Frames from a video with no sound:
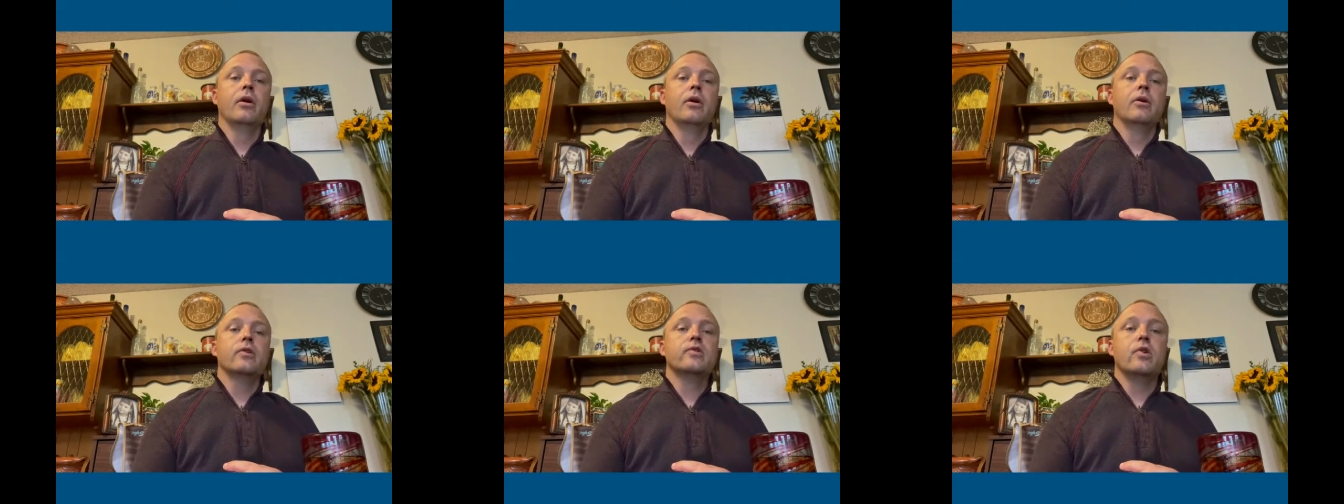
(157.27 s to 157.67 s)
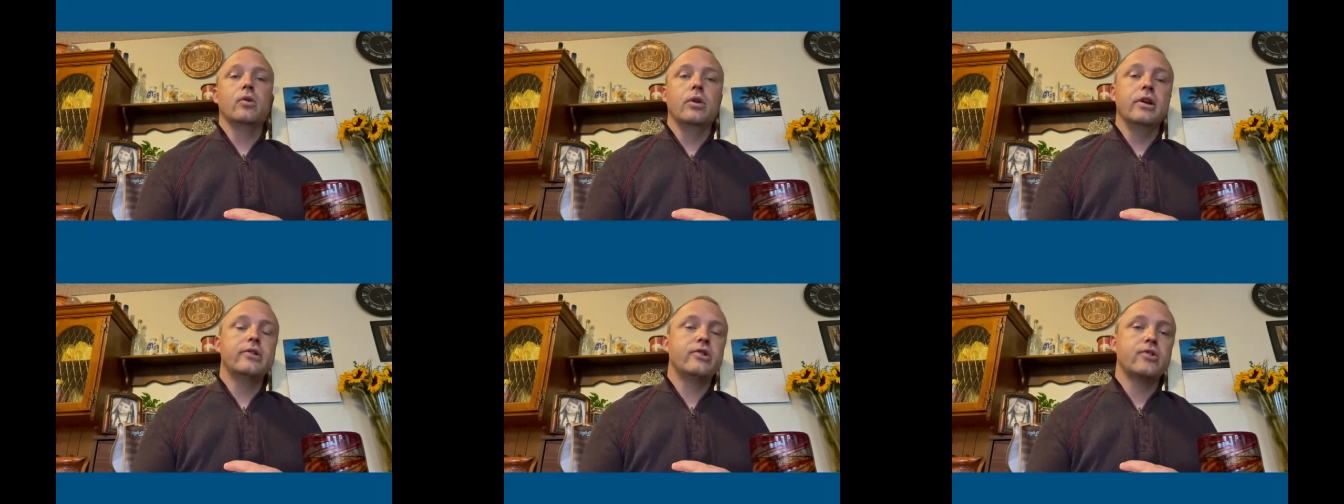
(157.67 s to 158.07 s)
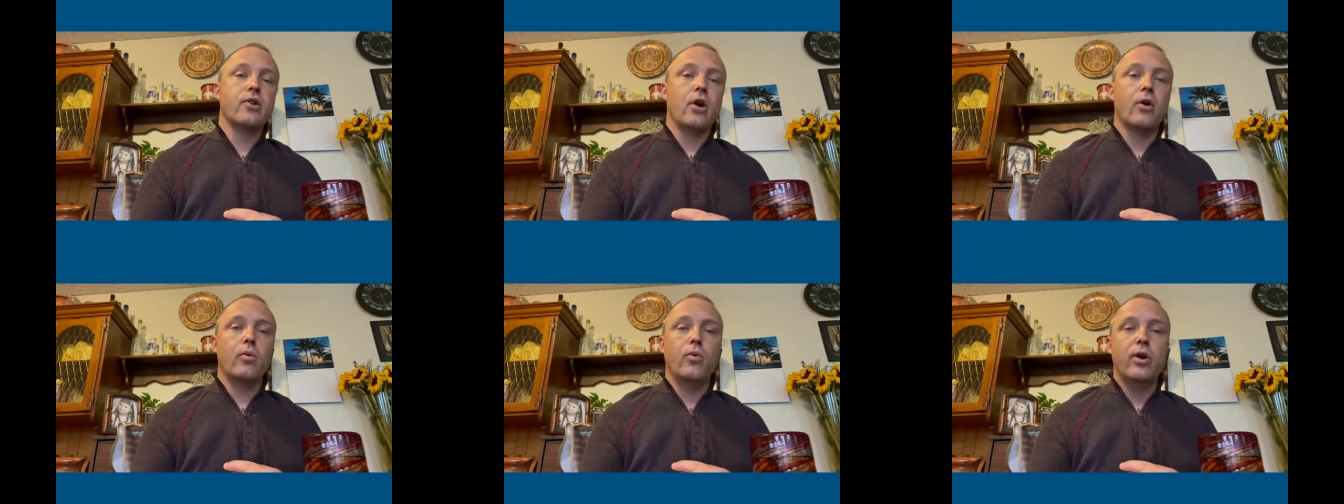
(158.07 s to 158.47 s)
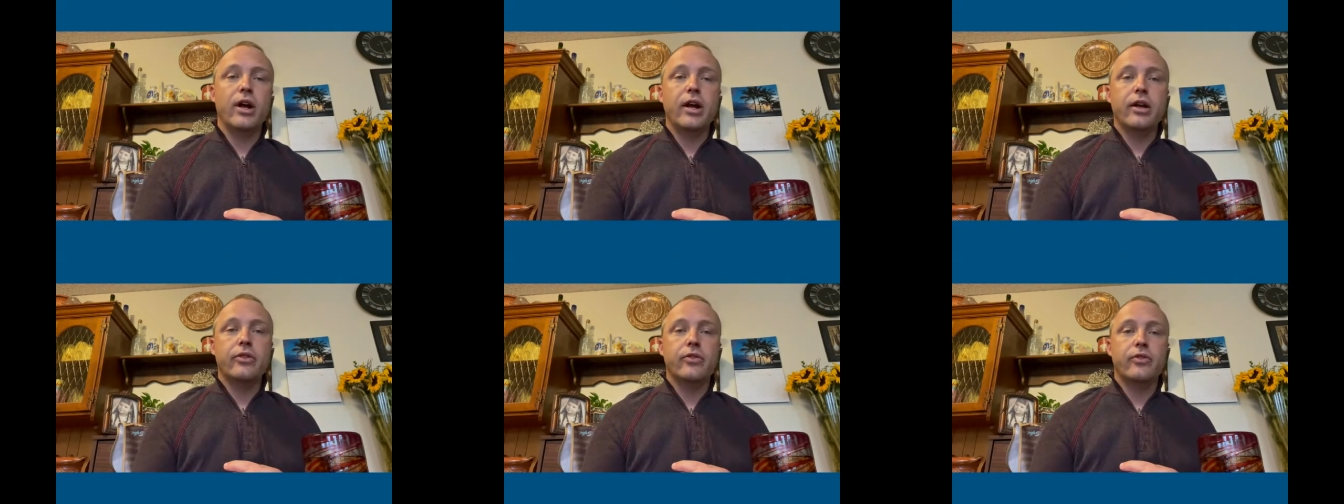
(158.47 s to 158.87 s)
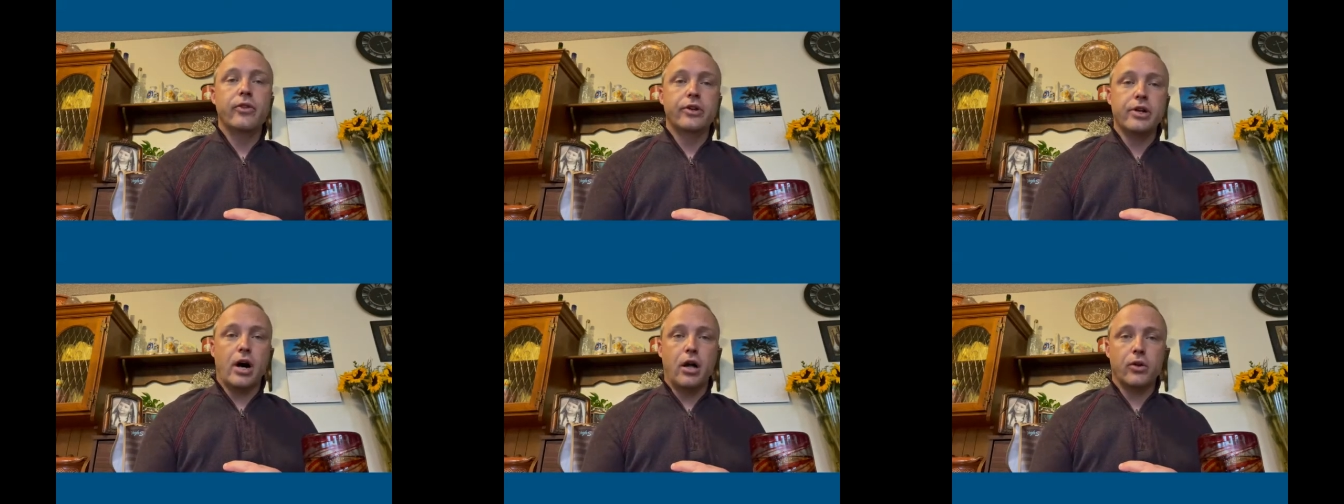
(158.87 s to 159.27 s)
So let's start with the
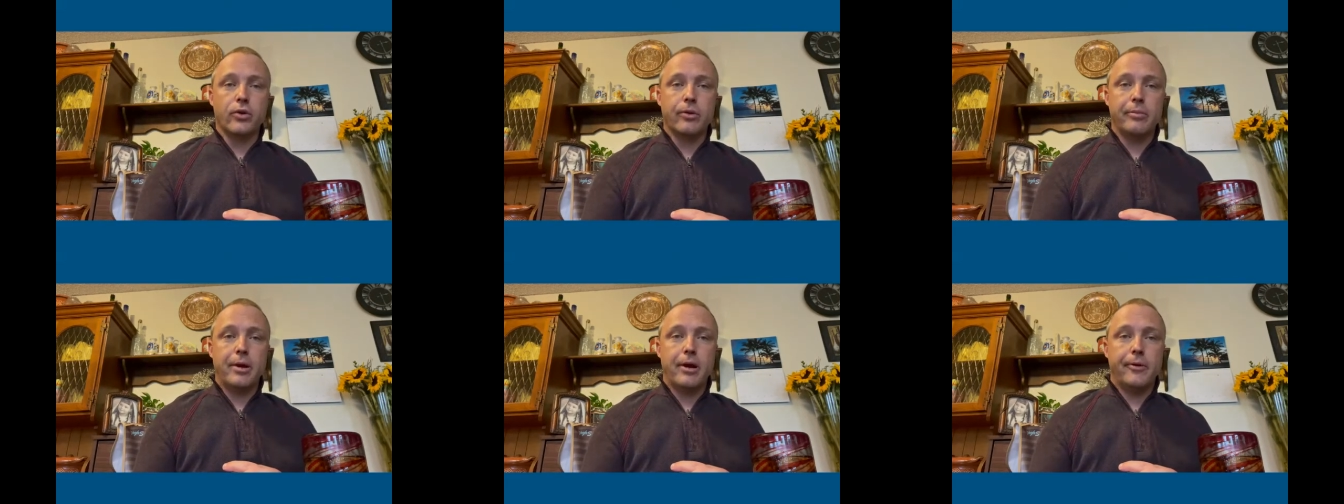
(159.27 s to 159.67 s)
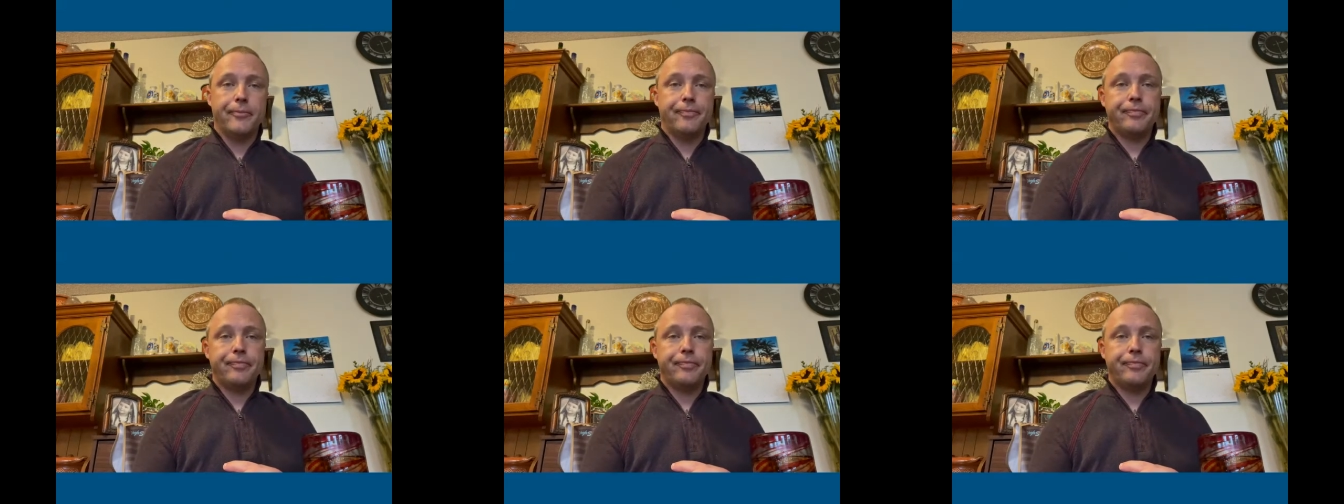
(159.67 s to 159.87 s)
dollar amount